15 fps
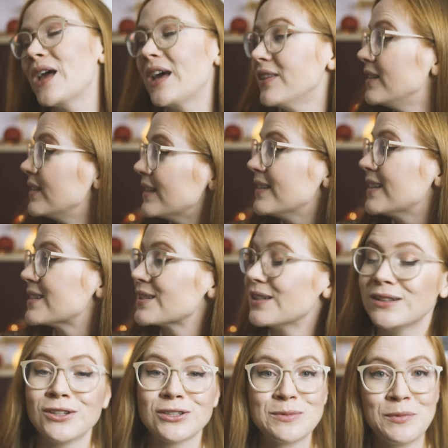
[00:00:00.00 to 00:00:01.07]
I think that there's a
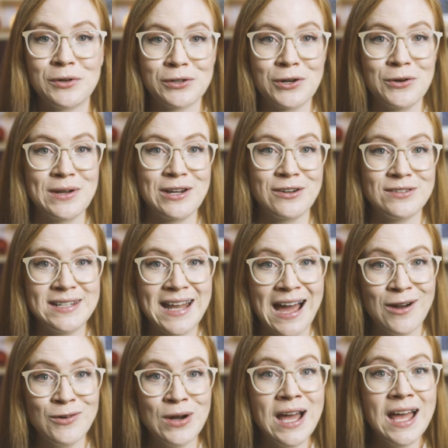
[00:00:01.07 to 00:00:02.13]
lot more going on
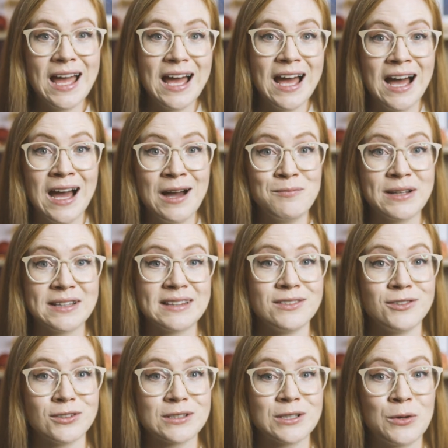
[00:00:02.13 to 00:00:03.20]
now, but
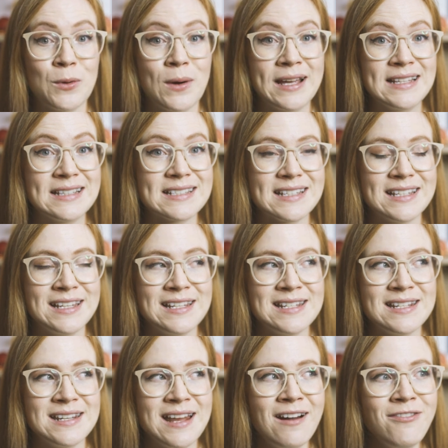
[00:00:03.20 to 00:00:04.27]
not quite
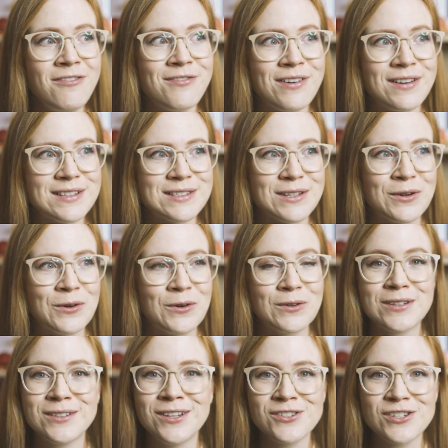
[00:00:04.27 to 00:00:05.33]
enough.
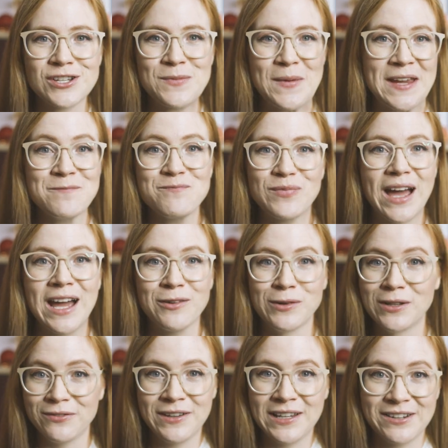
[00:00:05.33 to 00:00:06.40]
So don't judge me, I
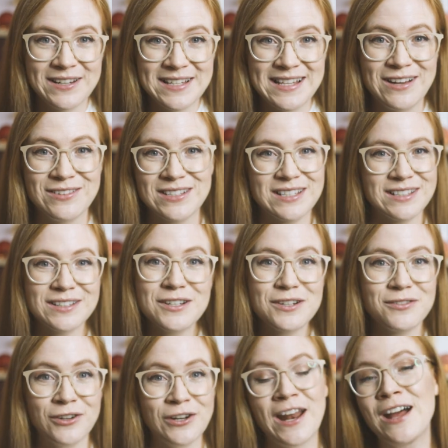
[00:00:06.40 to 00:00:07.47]
will figure this out.
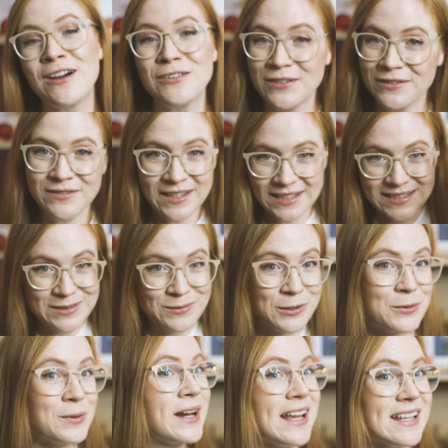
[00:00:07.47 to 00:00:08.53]
For now, this is
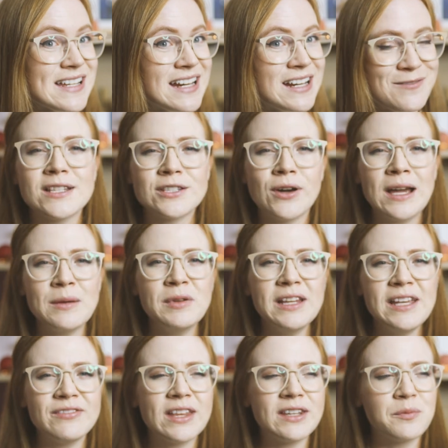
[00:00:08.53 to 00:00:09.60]
what we're getting. So I
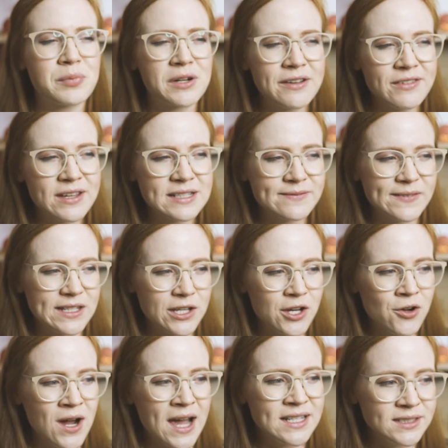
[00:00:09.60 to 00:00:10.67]
believe that the previous
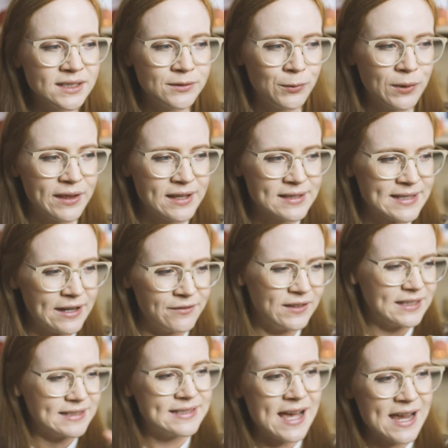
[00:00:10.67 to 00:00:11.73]
video ended with us kind of
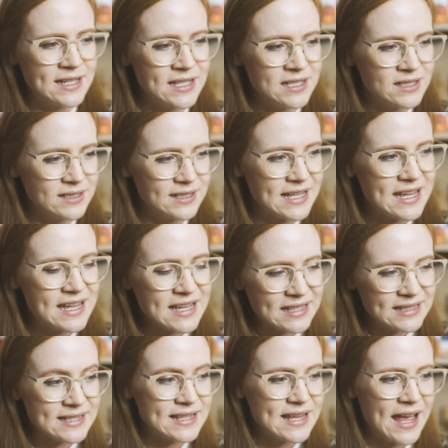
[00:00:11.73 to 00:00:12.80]
like signing the
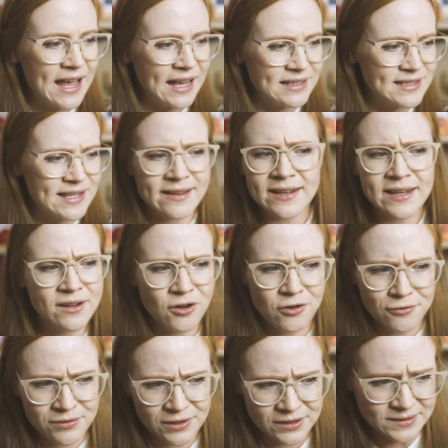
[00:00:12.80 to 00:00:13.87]
lease and sending
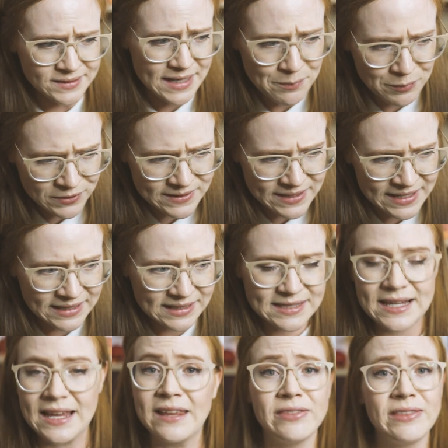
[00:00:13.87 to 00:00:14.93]
over the
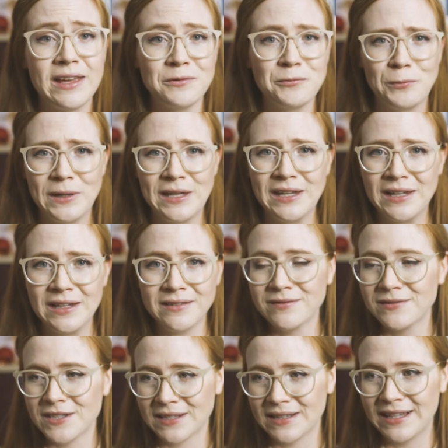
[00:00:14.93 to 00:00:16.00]
deposit, and then we
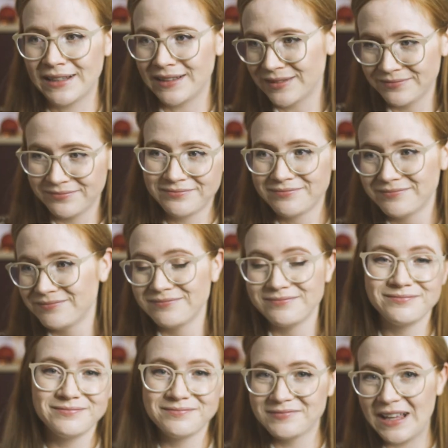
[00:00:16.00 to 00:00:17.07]
just like
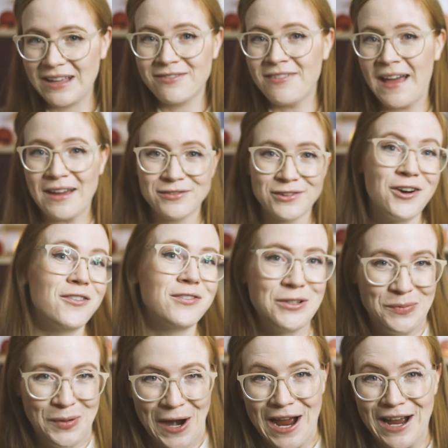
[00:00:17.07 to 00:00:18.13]
faffed off
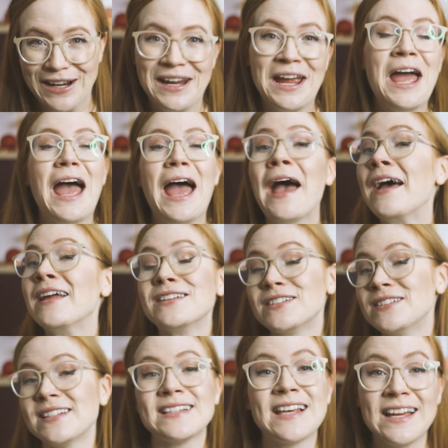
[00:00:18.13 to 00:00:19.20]
to Prague
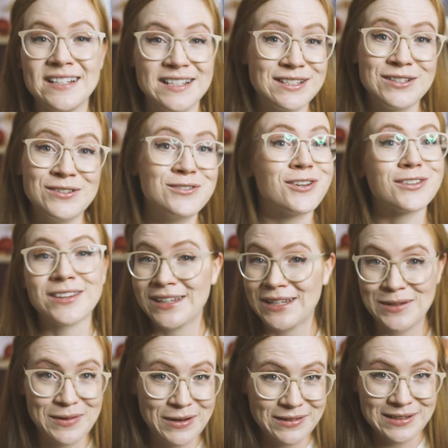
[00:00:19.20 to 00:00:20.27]
and decided to not
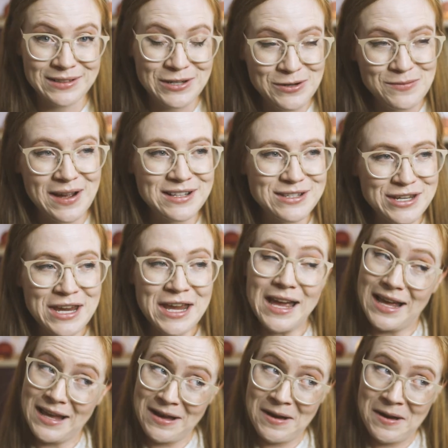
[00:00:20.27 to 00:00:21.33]
think about it too much.
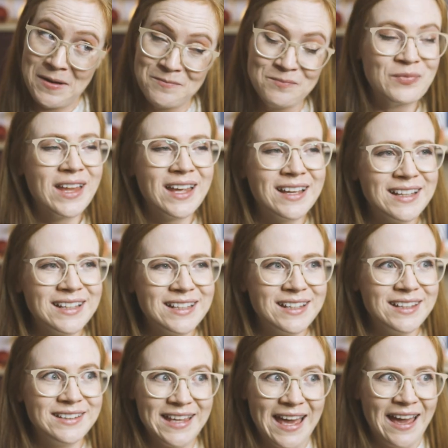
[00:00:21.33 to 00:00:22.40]

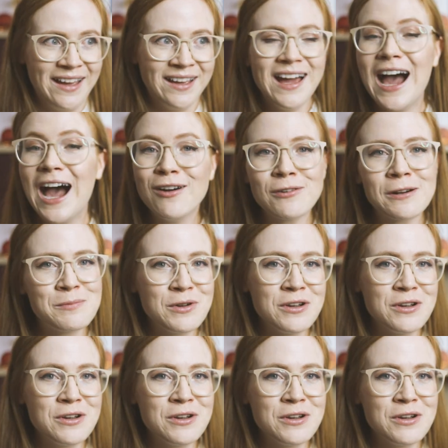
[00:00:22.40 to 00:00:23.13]
Yeah, our